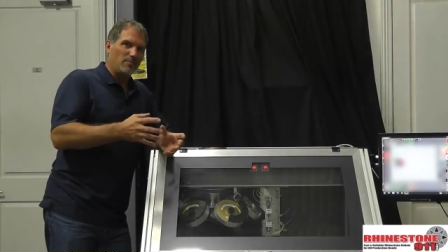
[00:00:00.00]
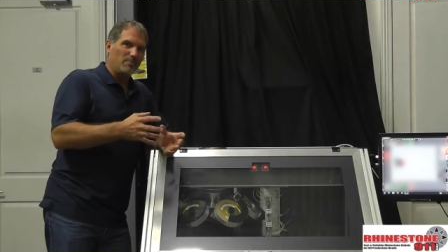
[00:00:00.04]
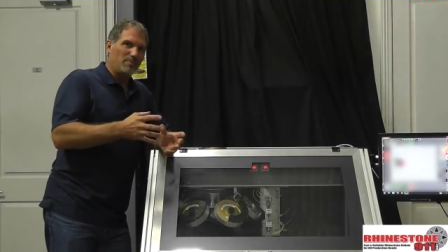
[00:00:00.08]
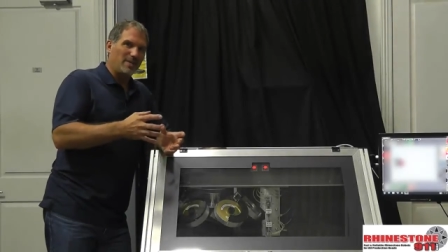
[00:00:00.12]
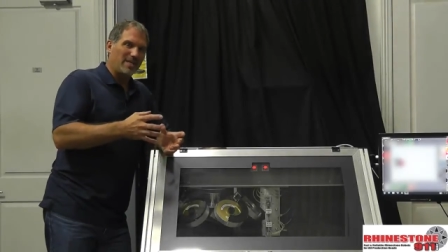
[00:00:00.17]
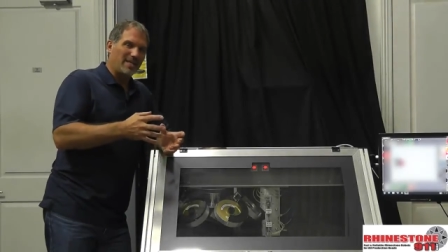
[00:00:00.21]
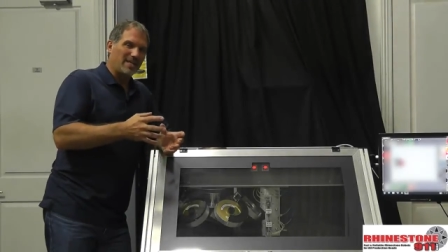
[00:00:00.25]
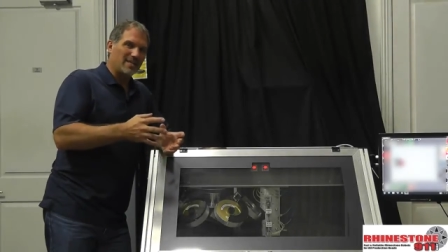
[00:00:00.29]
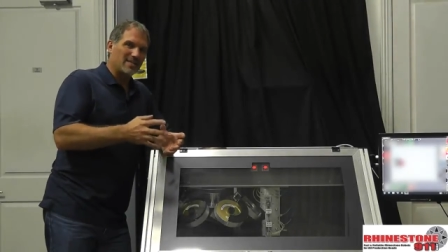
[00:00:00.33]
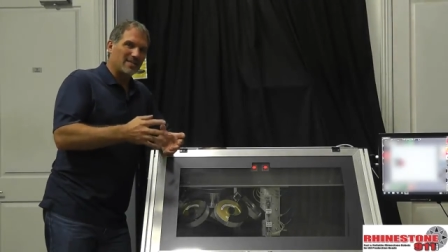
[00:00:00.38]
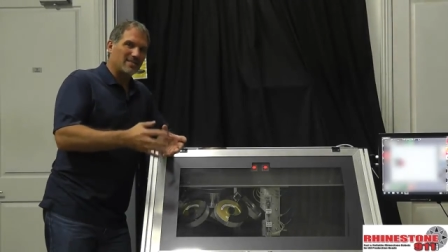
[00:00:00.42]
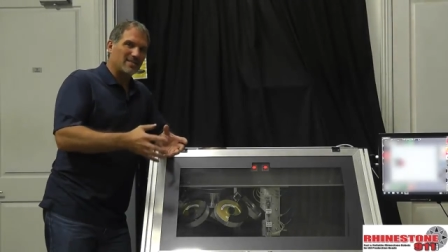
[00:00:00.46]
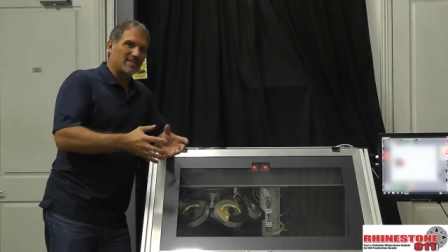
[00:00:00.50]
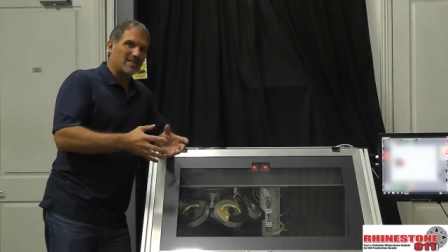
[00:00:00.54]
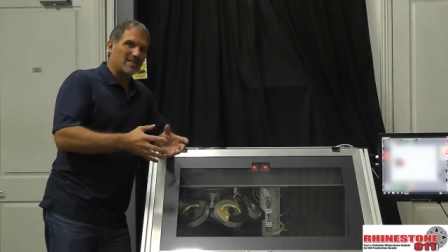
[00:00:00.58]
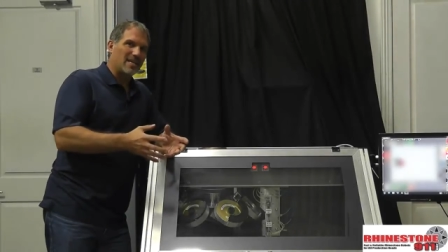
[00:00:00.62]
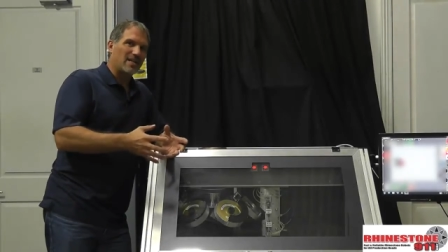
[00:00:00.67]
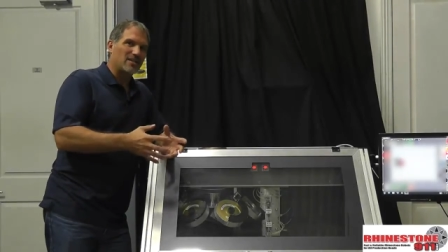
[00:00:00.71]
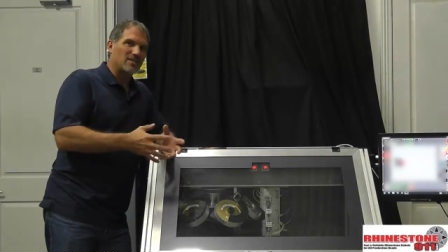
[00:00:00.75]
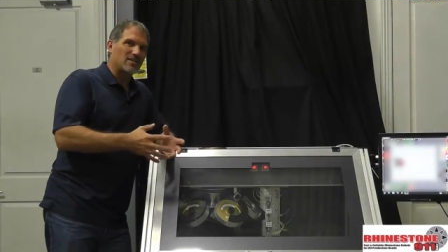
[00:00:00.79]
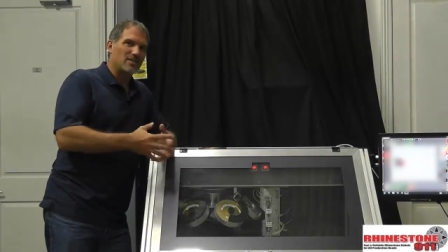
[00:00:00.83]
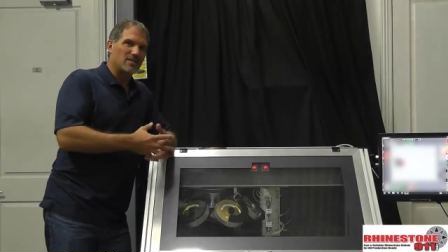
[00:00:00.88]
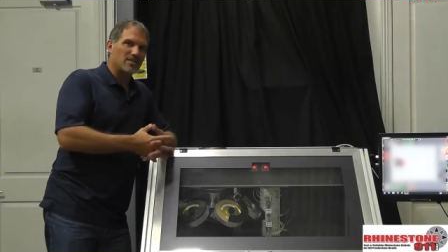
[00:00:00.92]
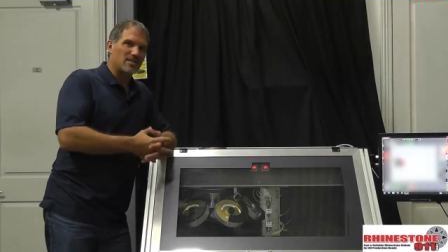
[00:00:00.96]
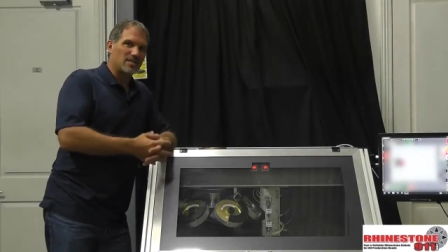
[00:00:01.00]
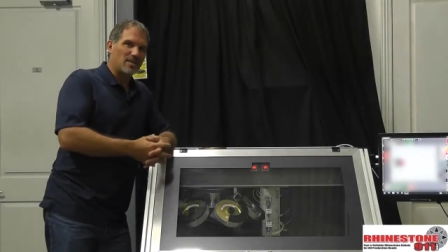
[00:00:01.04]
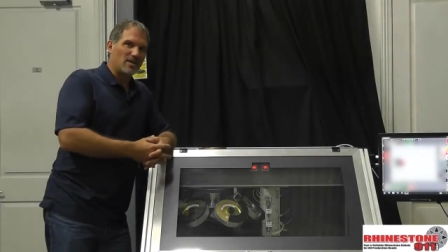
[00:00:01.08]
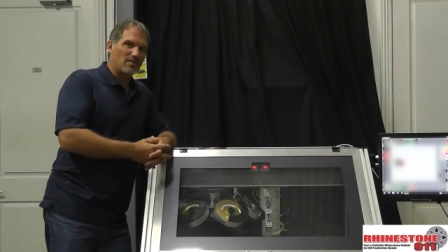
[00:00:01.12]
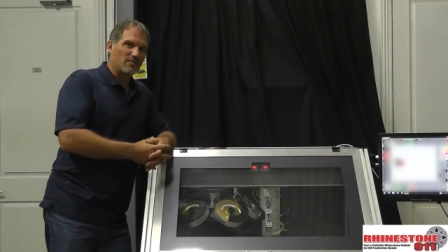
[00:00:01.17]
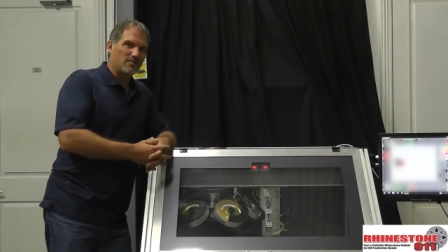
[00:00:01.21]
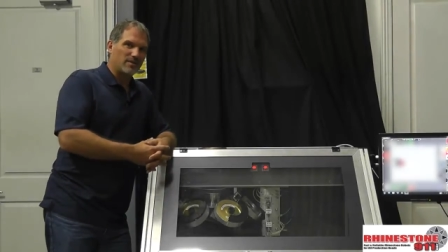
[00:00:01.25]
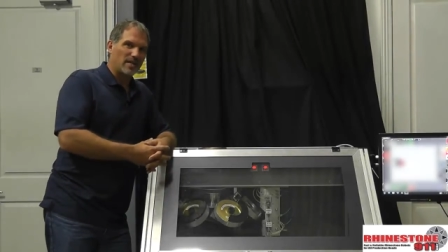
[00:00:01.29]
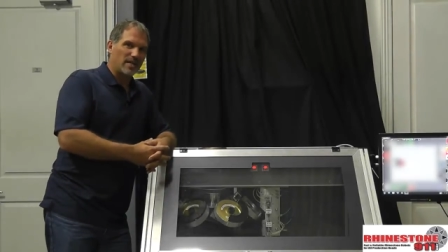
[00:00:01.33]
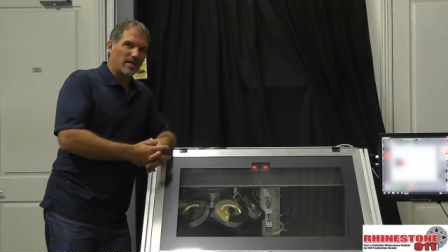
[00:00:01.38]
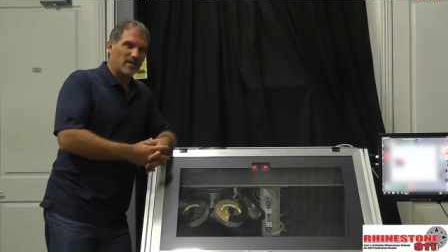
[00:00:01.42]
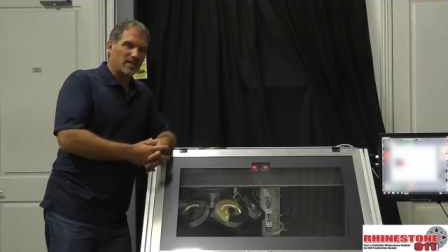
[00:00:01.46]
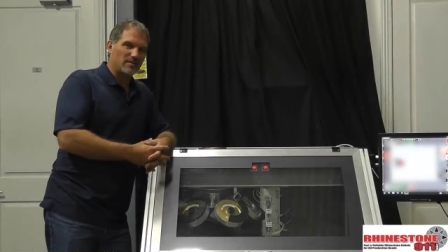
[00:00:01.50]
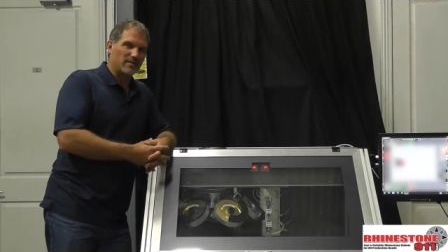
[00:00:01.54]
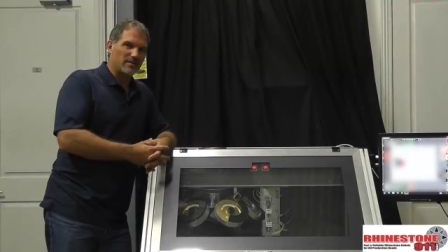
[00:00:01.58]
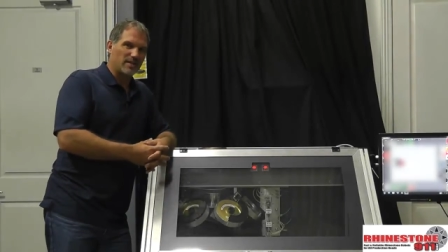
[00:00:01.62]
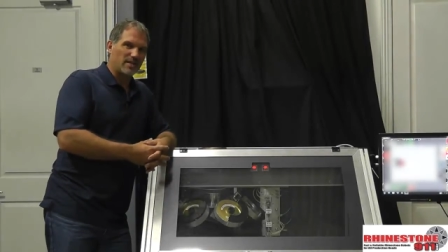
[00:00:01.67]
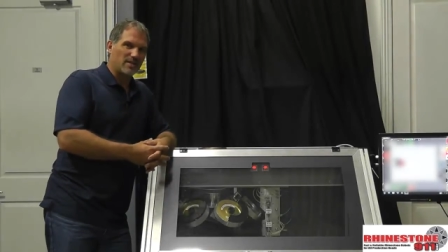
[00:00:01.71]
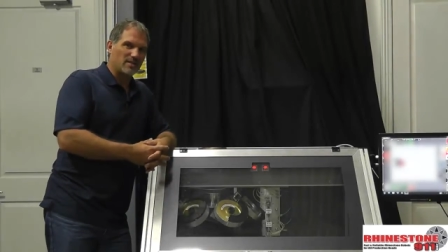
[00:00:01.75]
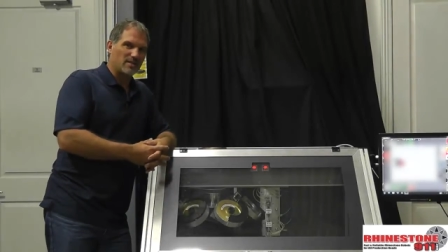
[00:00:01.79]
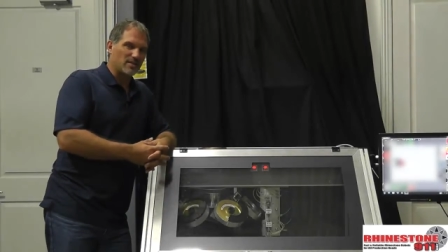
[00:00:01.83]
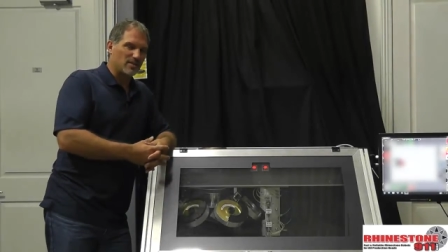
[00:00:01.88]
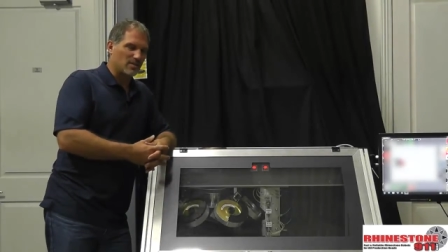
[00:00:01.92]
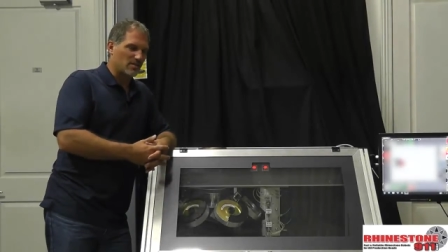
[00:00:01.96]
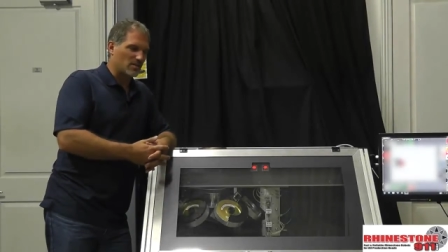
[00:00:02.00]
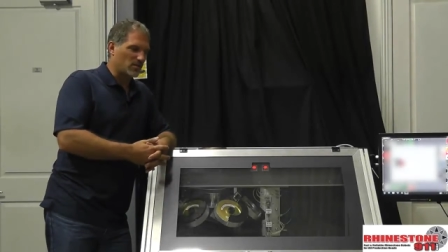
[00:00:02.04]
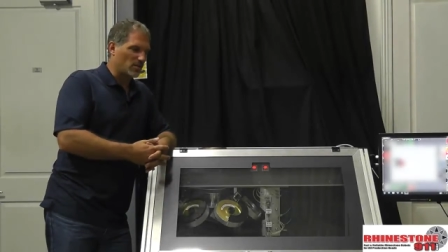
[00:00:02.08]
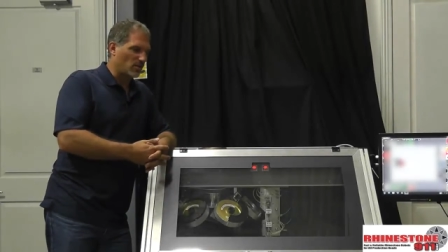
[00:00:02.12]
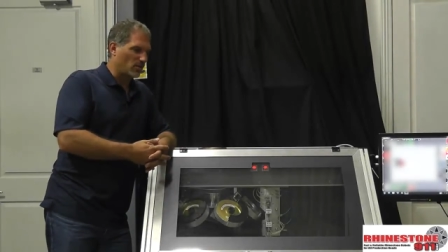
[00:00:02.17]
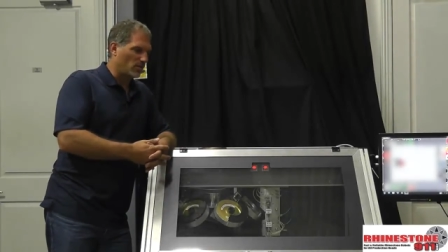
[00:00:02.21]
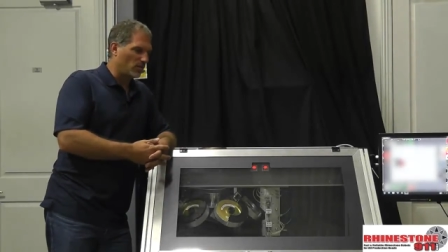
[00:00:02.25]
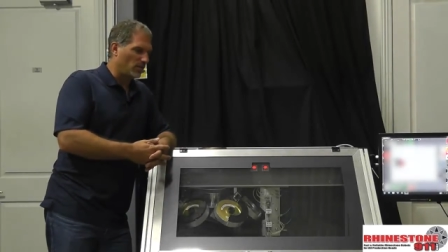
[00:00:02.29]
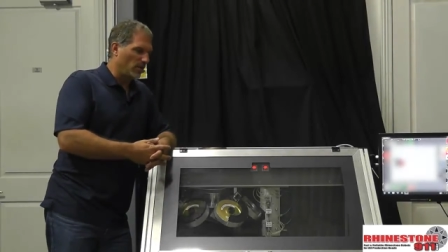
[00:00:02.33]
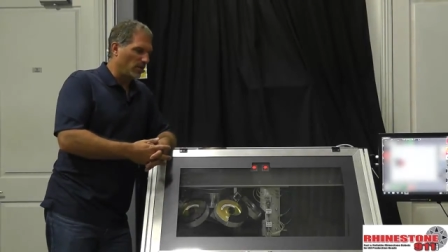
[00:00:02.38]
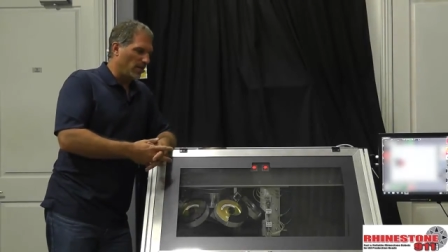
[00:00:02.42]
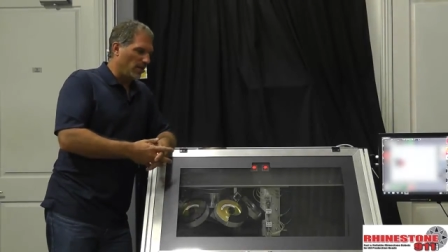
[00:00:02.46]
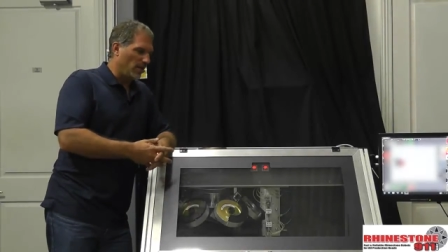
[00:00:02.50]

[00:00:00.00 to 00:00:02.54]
because it's actually a self-declaration. So